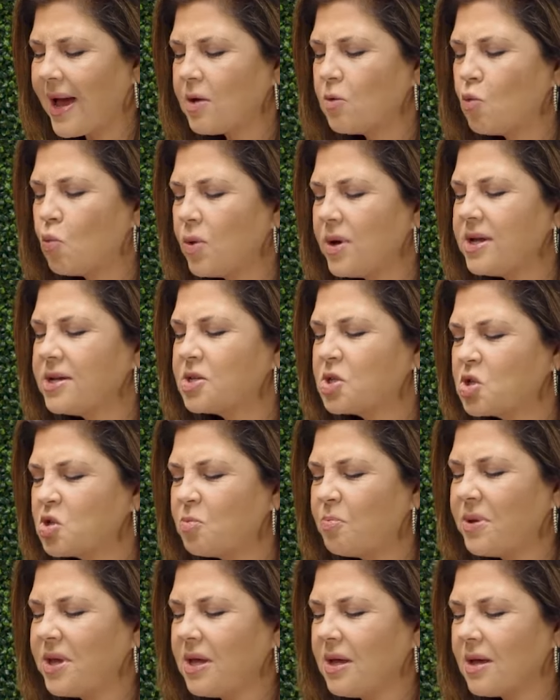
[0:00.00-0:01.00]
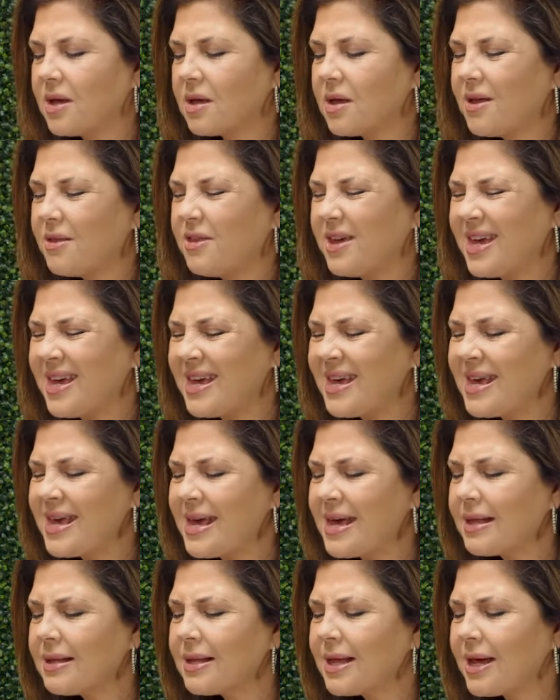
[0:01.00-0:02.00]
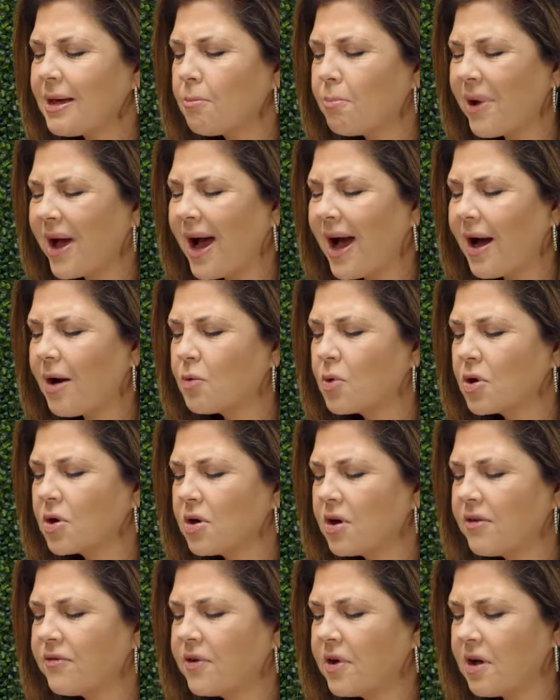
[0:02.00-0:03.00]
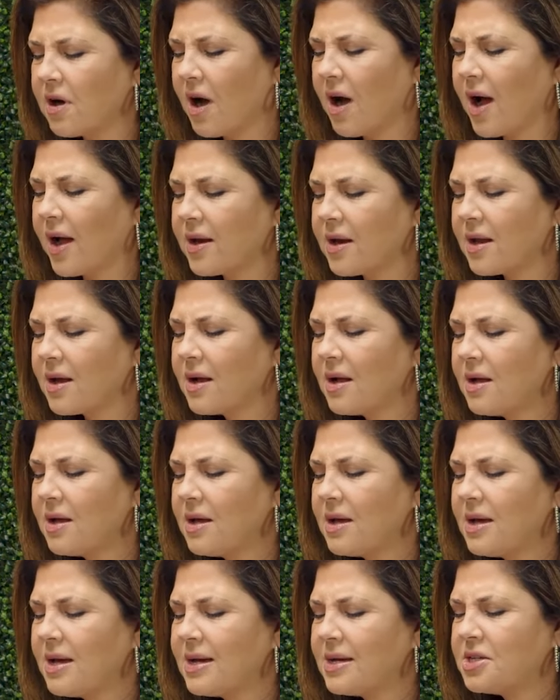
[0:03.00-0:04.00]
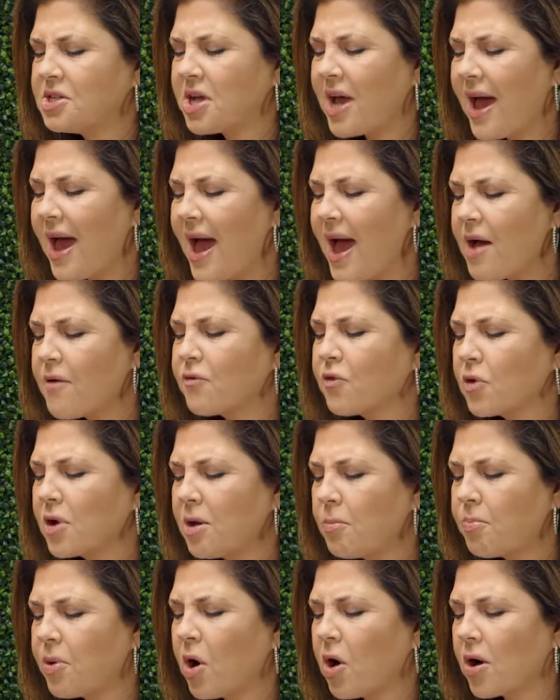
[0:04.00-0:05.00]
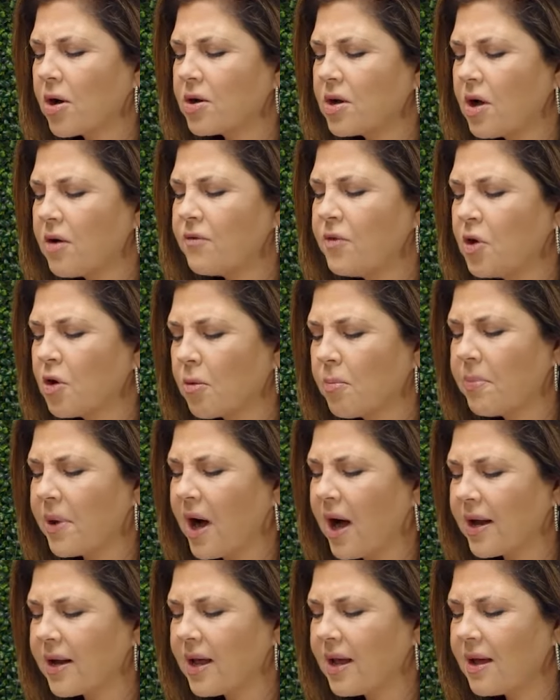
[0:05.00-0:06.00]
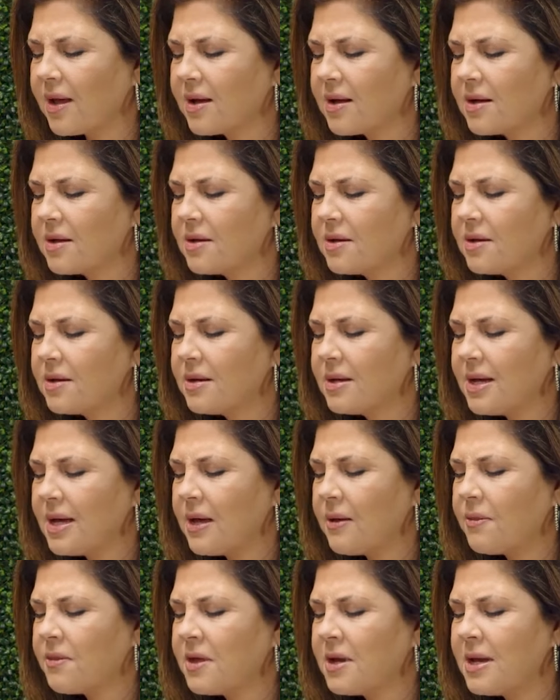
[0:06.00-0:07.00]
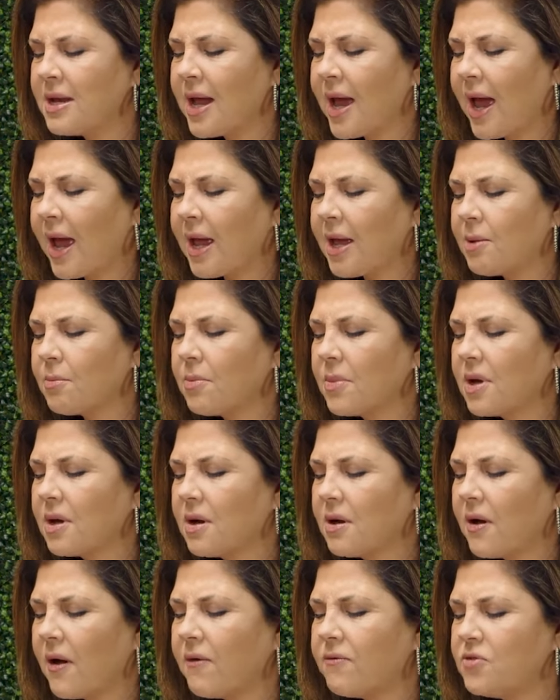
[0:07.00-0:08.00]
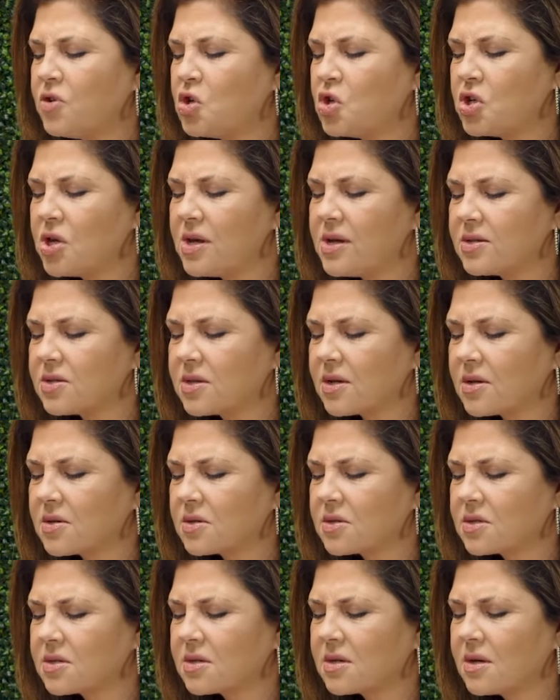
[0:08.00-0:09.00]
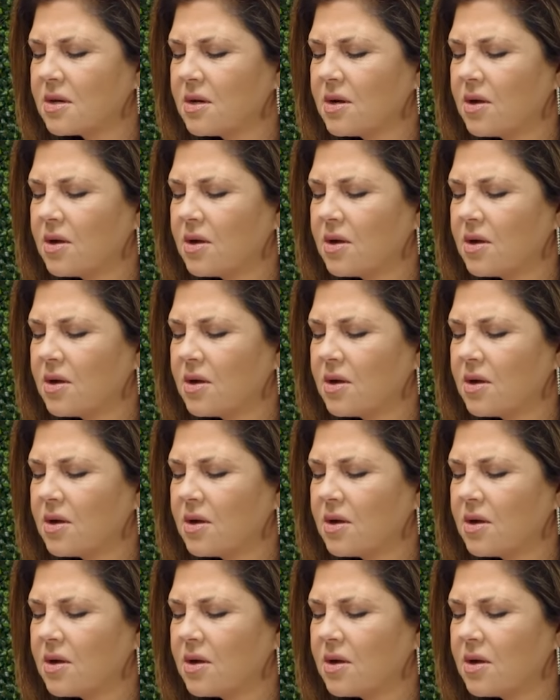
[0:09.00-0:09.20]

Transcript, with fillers: And we speak the healing power of God to every part of your body in the name of Jesus.